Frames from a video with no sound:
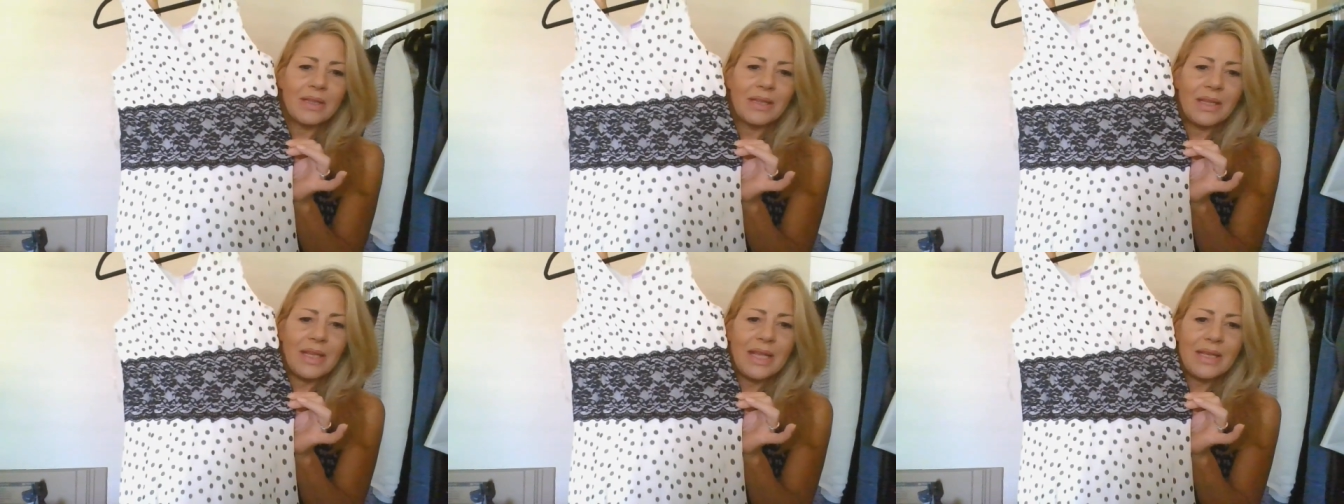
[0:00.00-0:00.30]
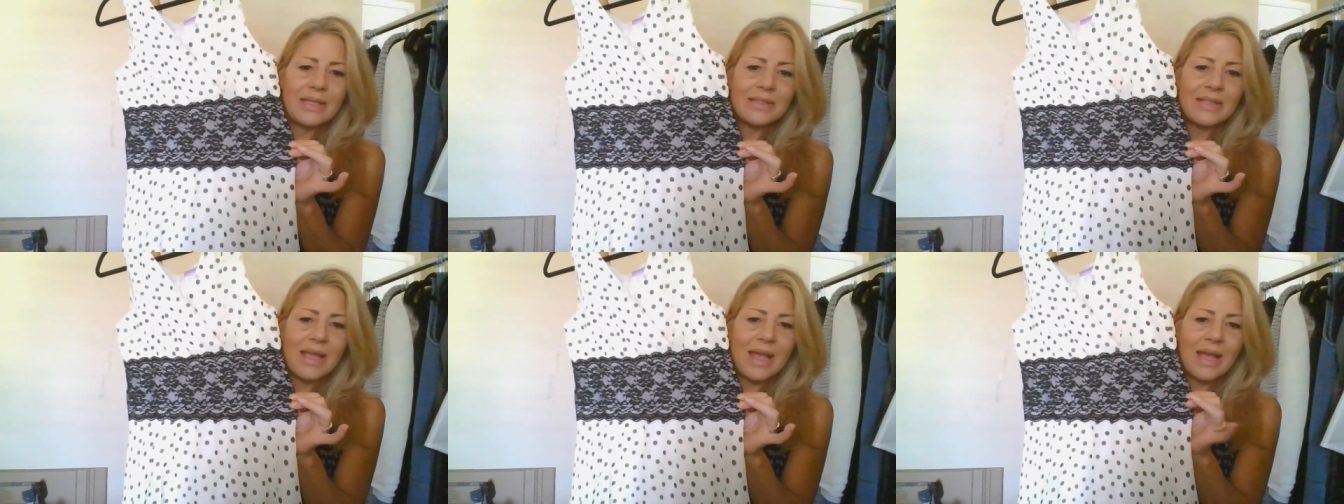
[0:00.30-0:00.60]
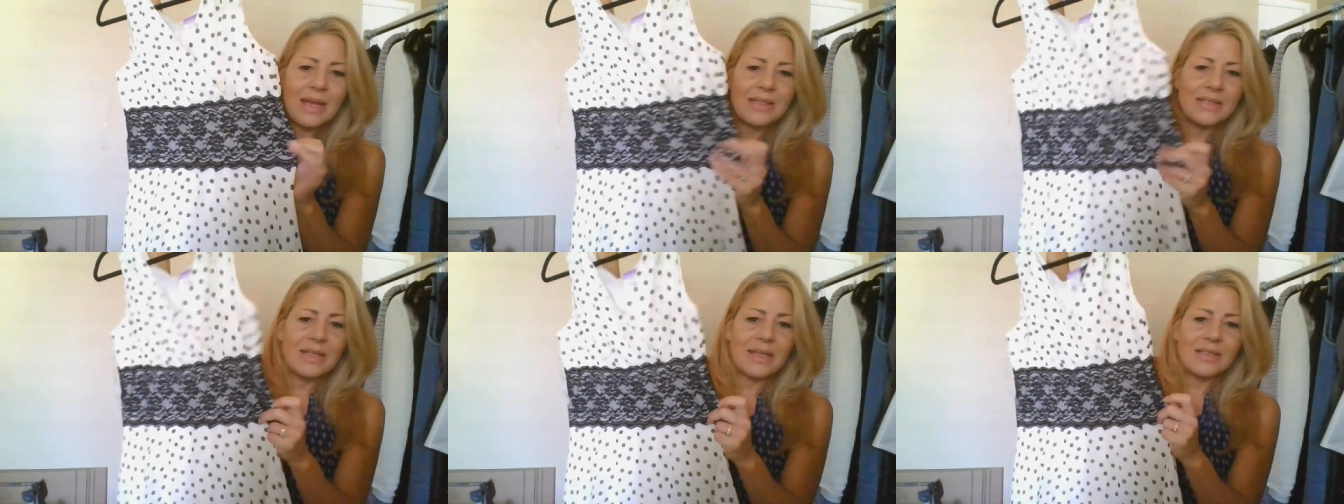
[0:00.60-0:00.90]
lace
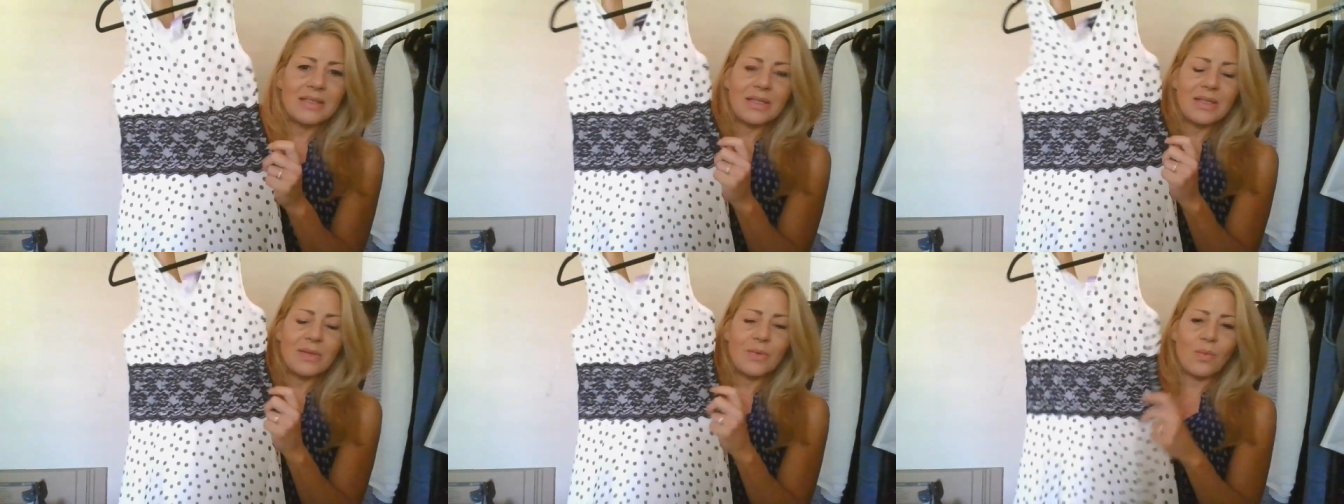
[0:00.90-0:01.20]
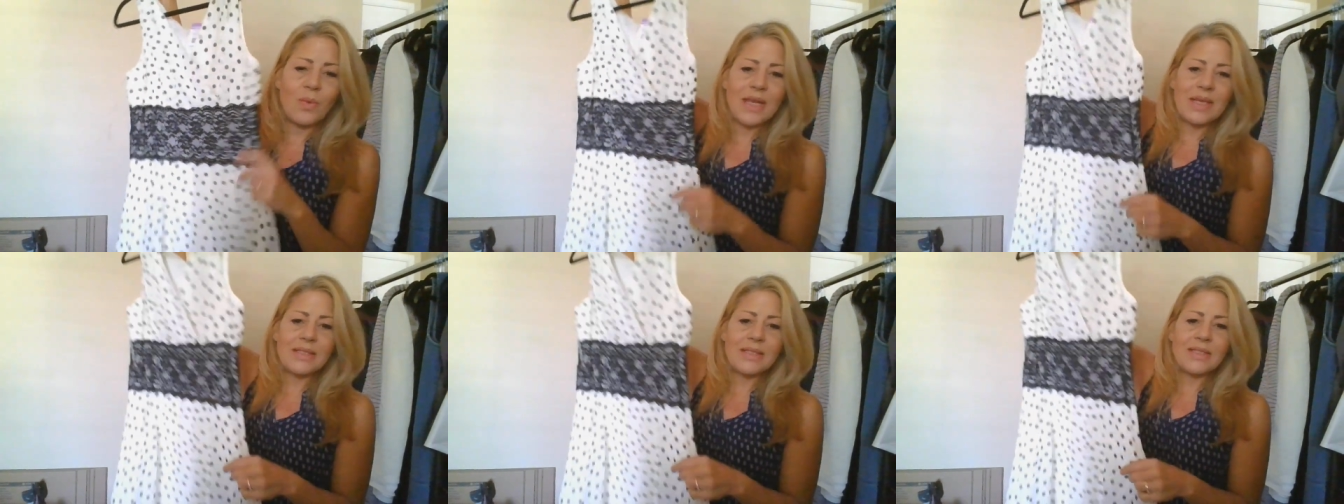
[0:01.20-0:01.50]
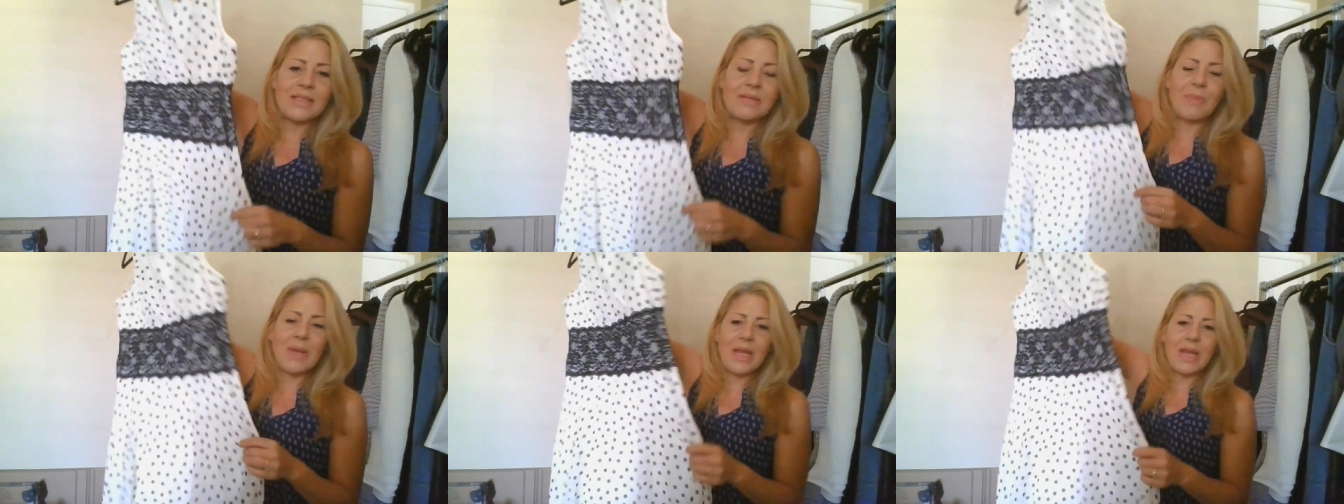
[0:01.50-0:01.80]
accented
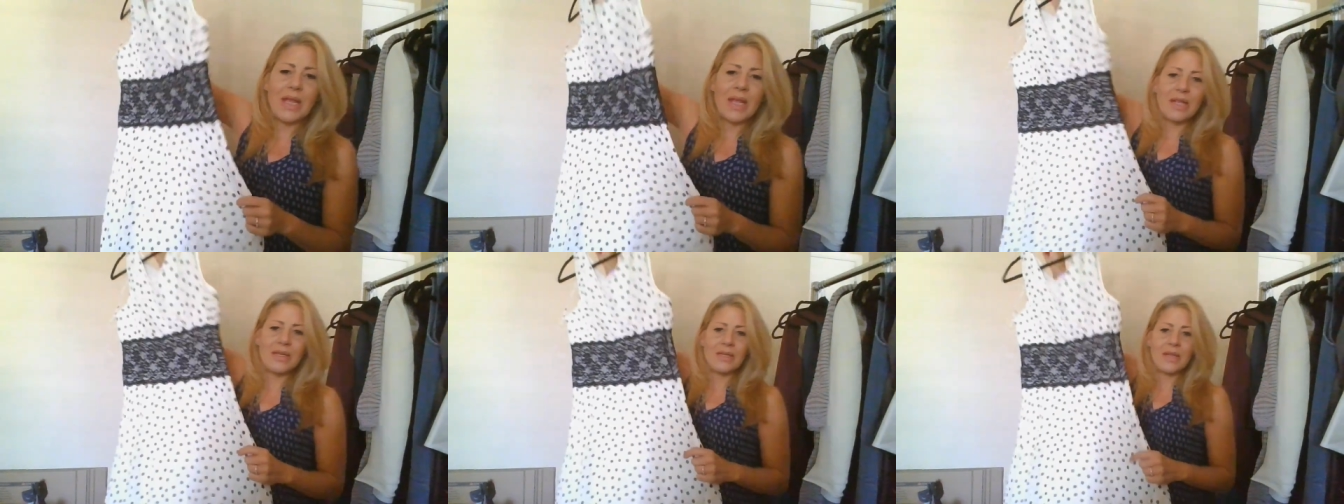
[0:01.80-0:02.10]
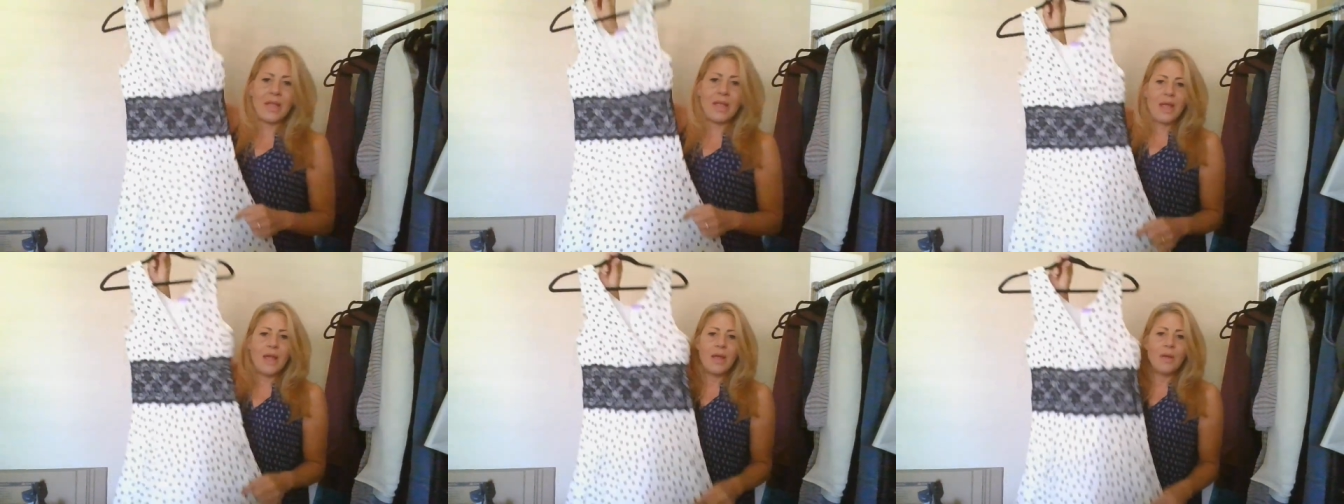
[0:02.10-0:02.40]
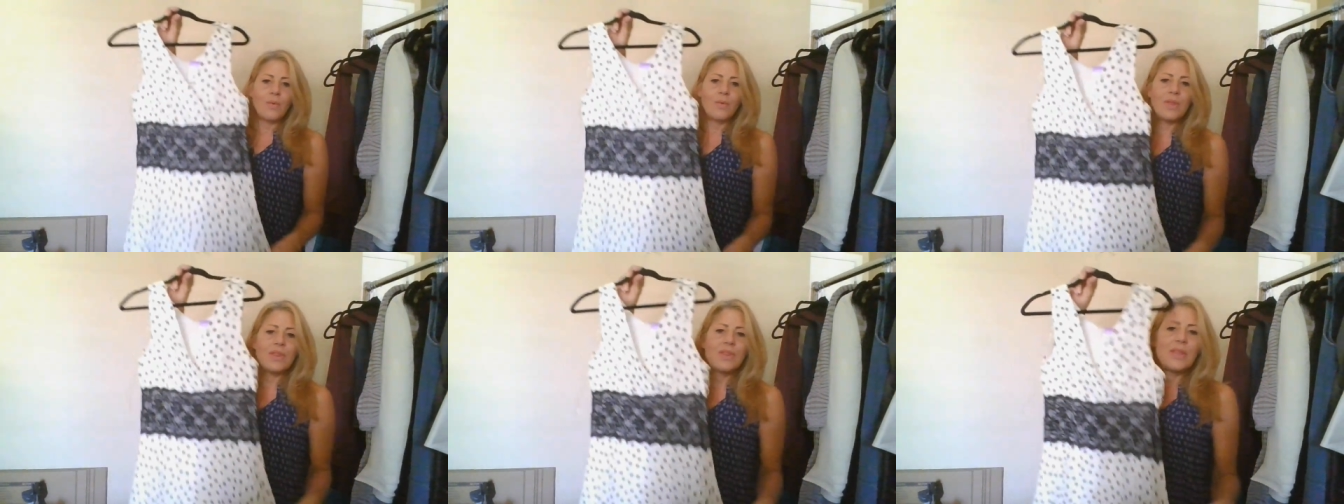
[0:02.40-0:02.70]
waistband
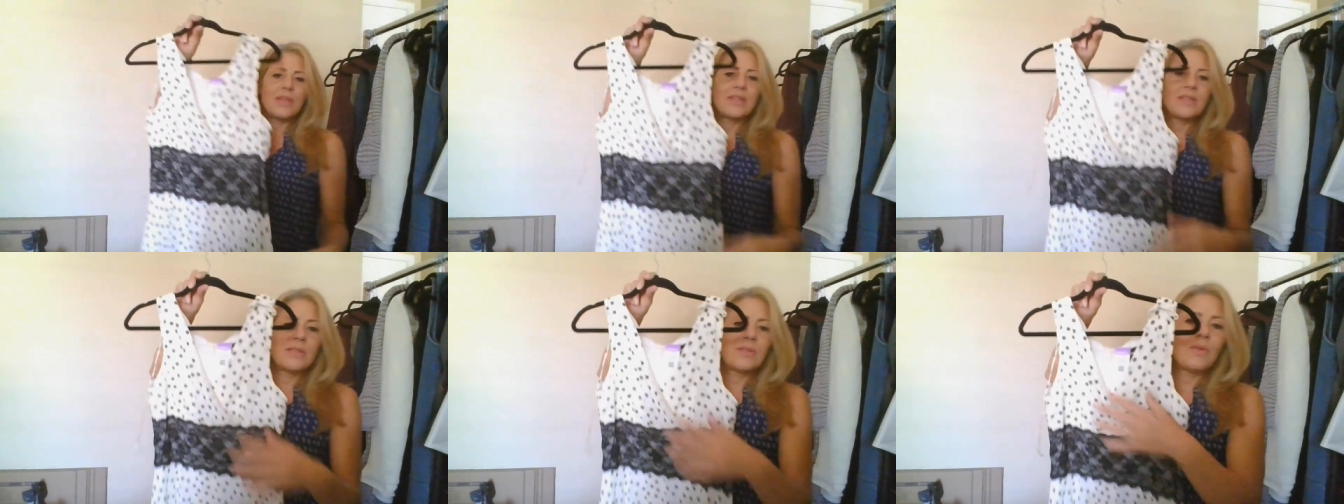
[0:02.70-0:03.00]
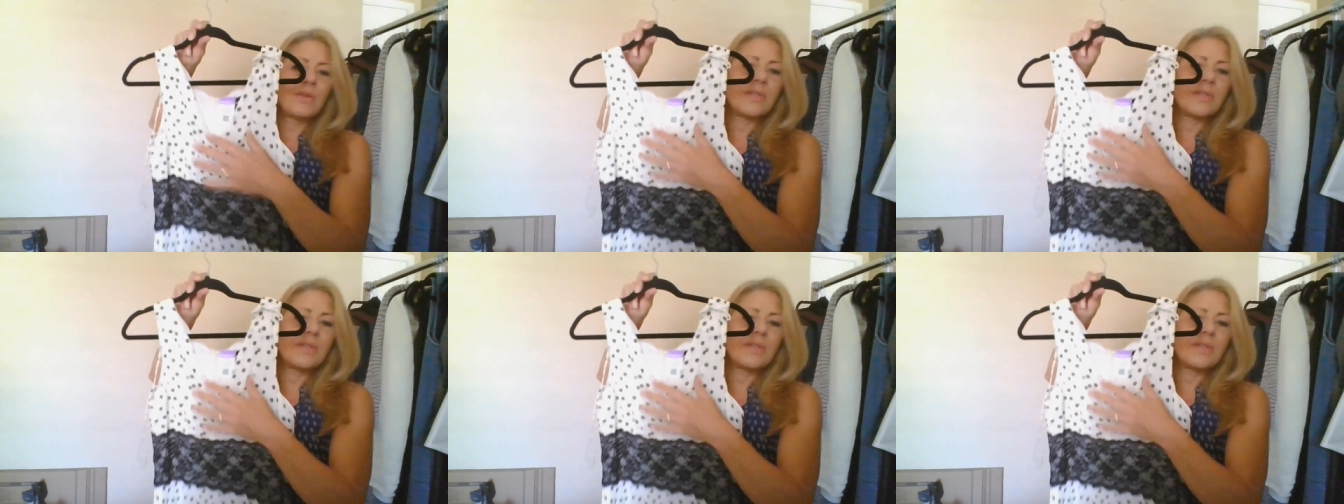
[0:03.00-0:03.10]
with this